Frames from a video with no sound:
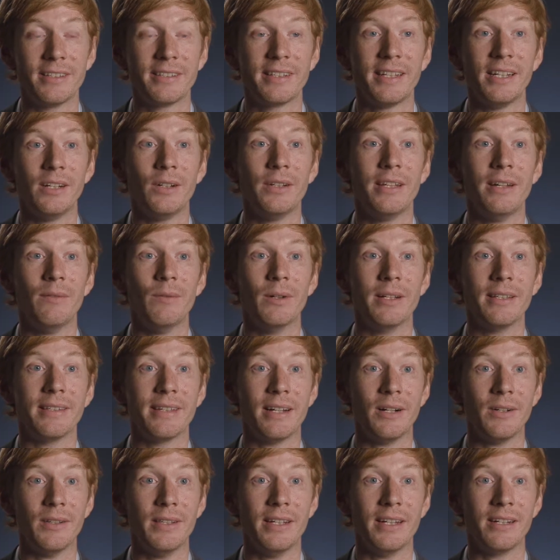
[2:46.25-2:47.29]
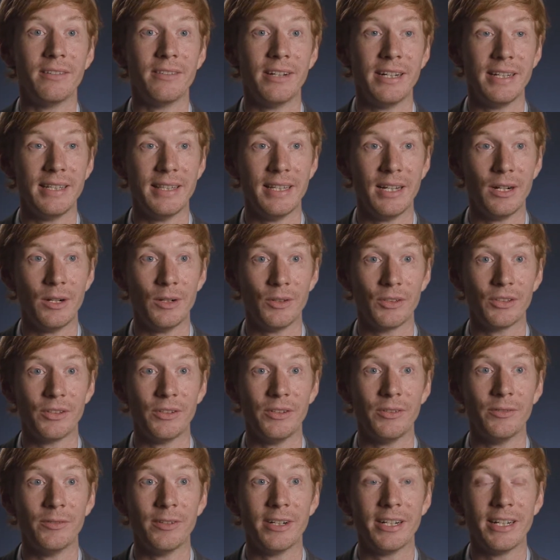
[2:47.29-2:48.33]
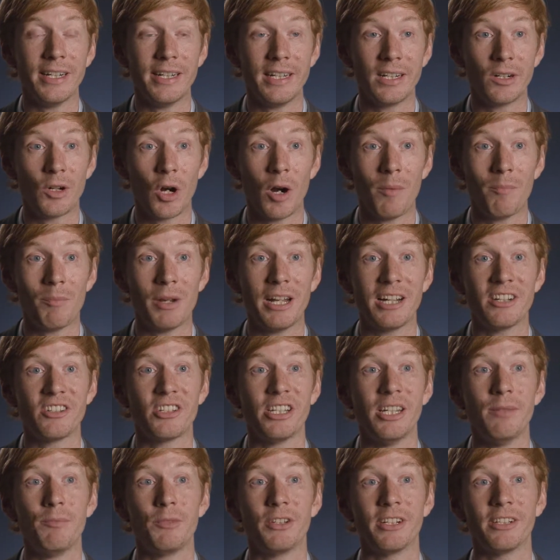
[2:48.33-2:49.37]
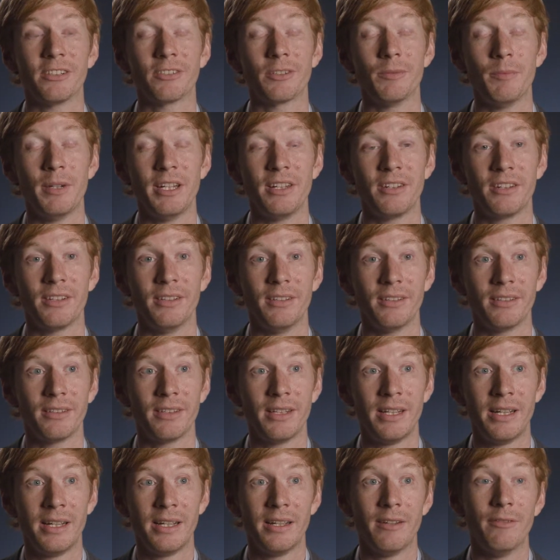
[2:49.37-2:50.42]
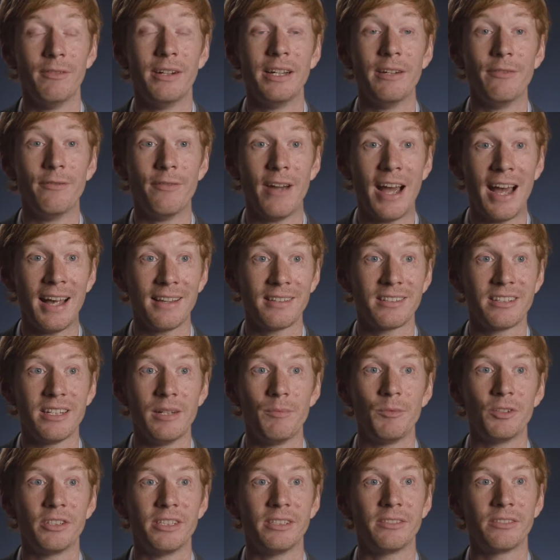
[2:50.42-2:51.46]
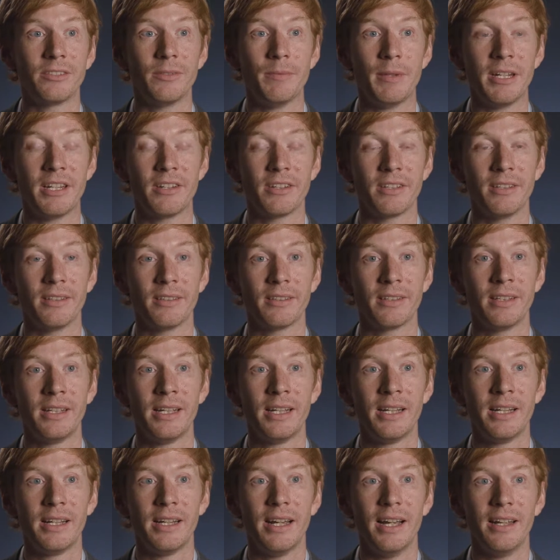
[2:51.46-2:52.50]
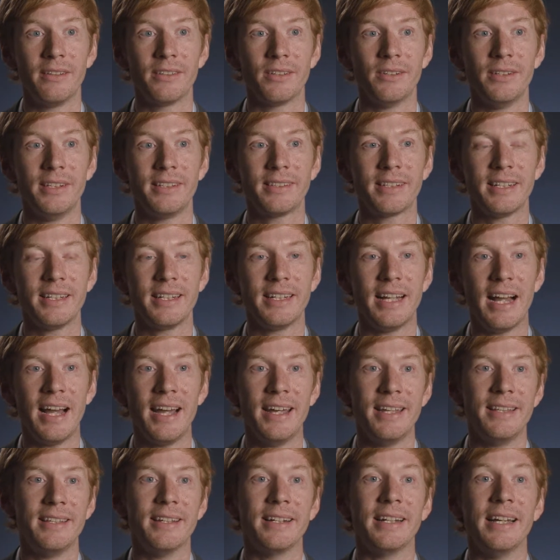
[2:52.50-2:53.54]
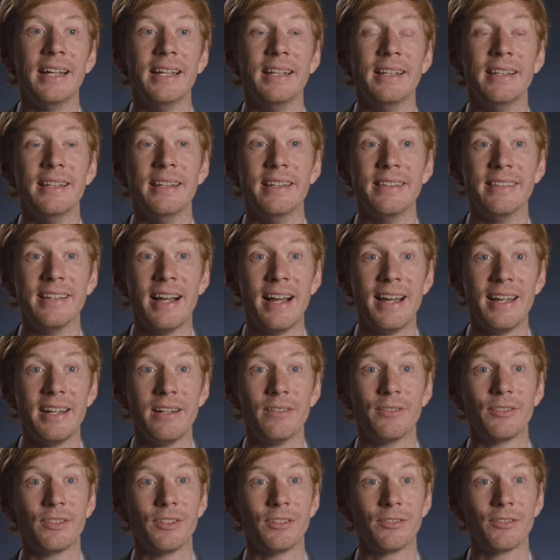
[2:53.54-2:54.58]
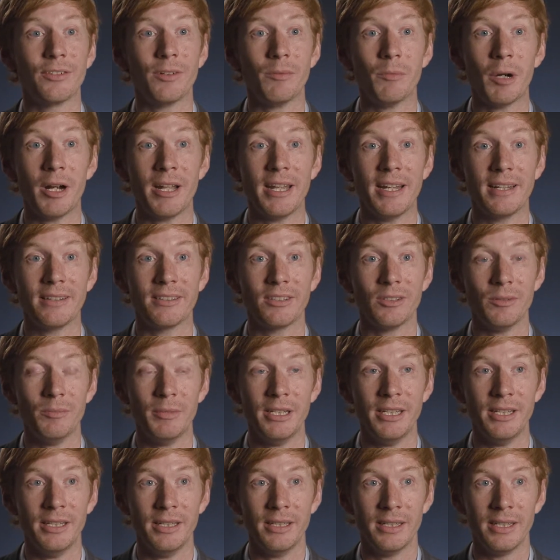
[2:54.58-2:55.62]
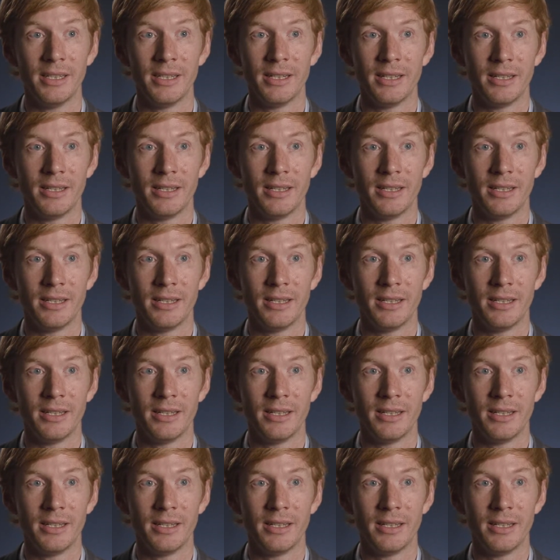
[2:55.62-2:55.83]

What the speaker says: scale than what's out there right now. So very complex shape transformations, very fast shape transformations. And so this can guide, again, the design of soft robotics to be